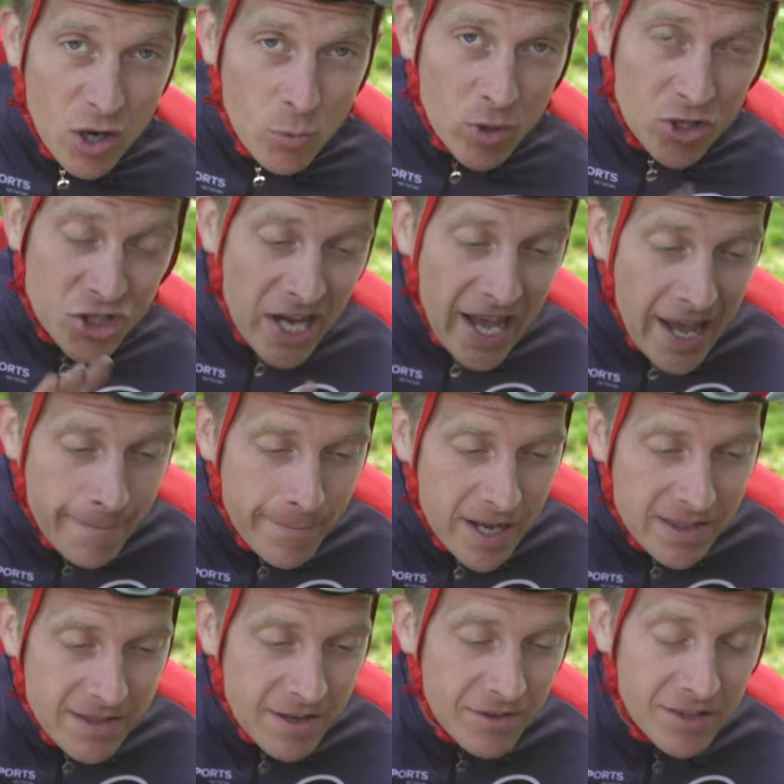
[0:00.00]
Once you're
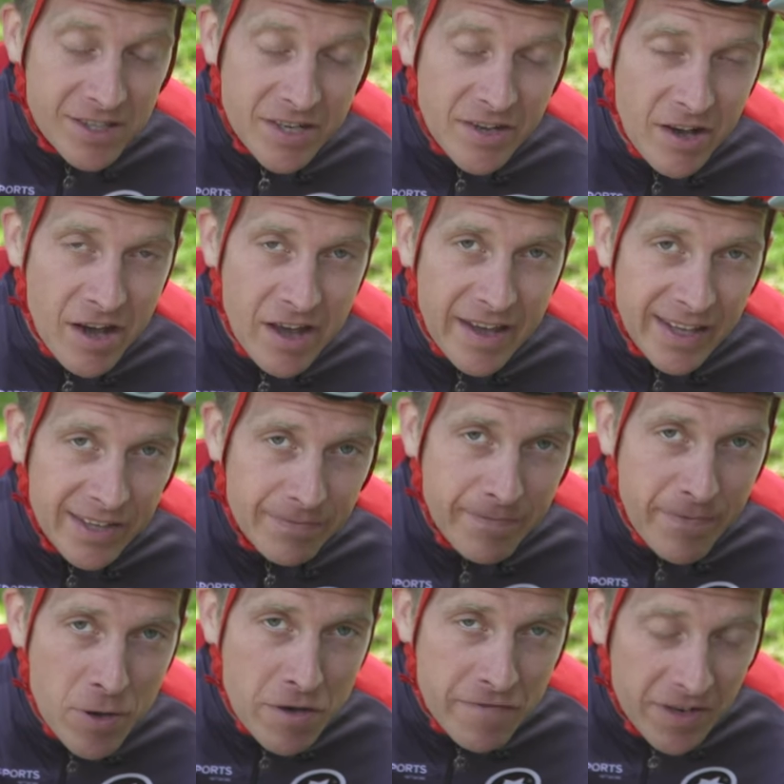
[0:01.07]
happy that the tyre is
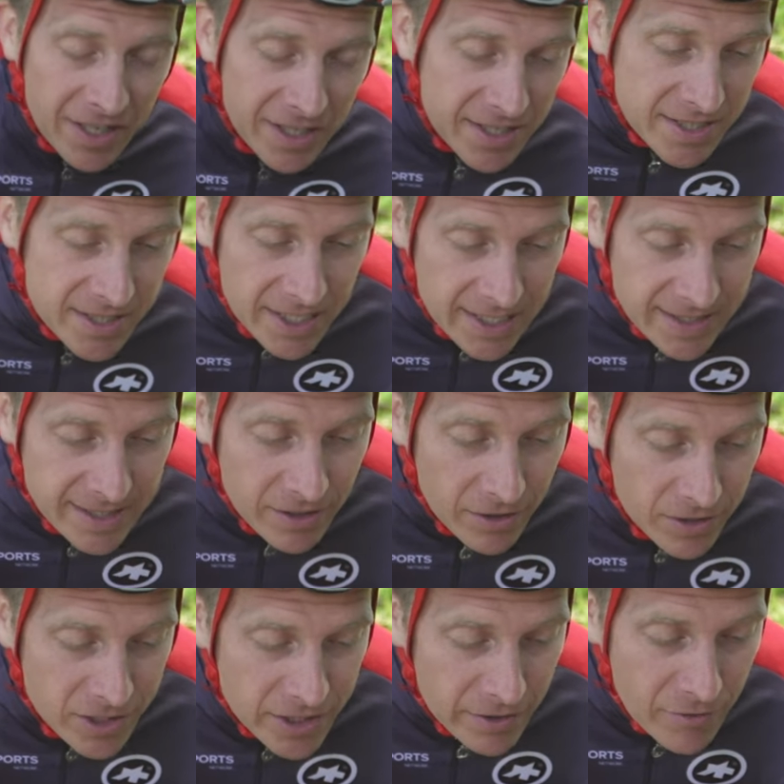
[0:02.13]
perfectly seated
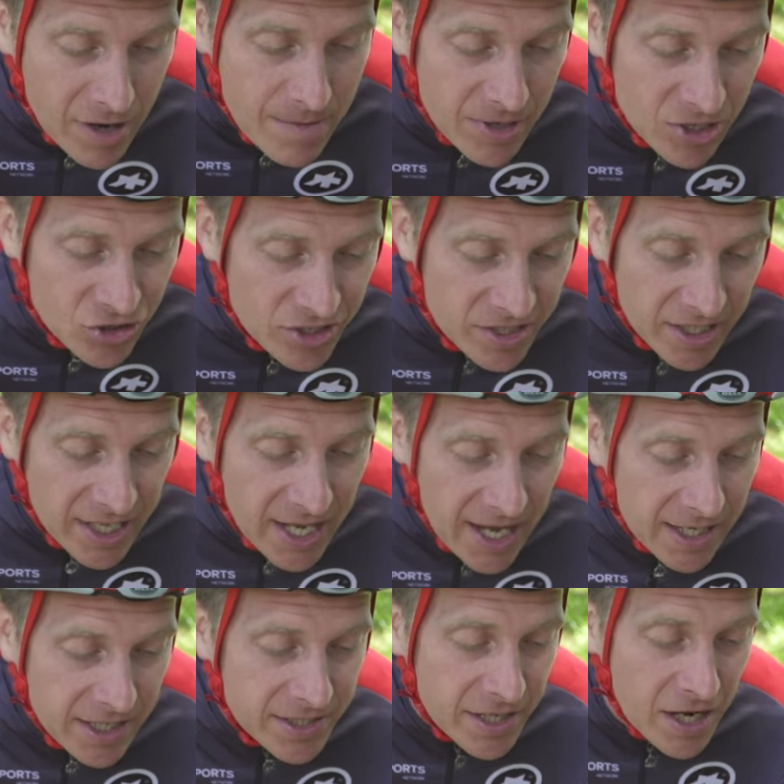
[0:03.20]
onto the rim, it's just a
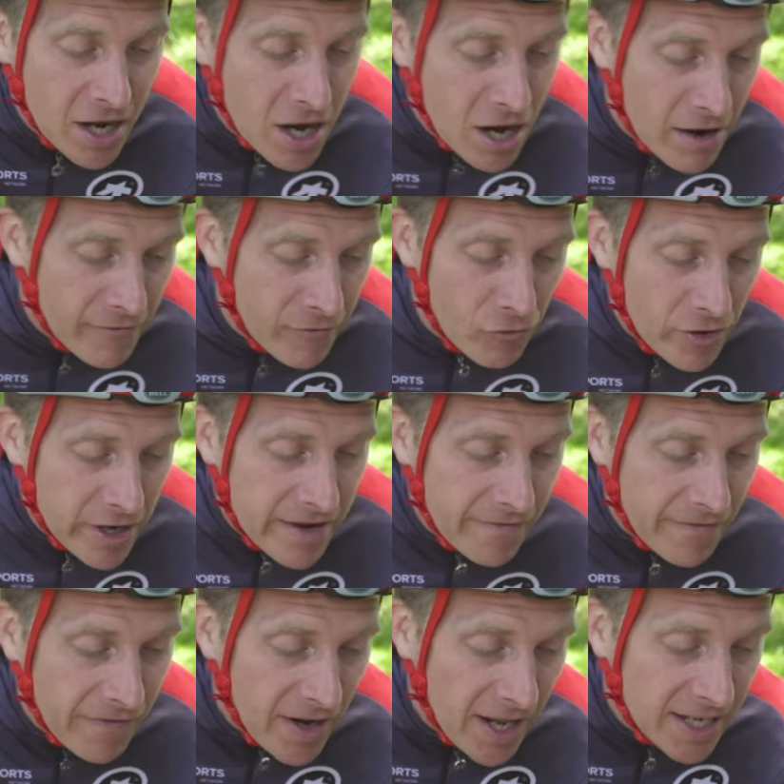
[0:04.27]
case of
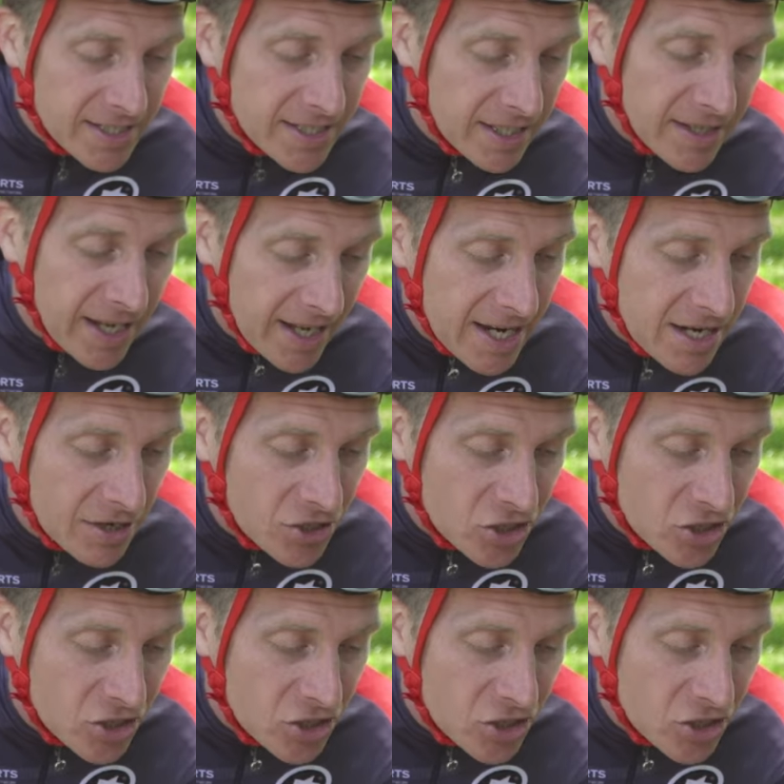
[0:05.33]
reinflating that inner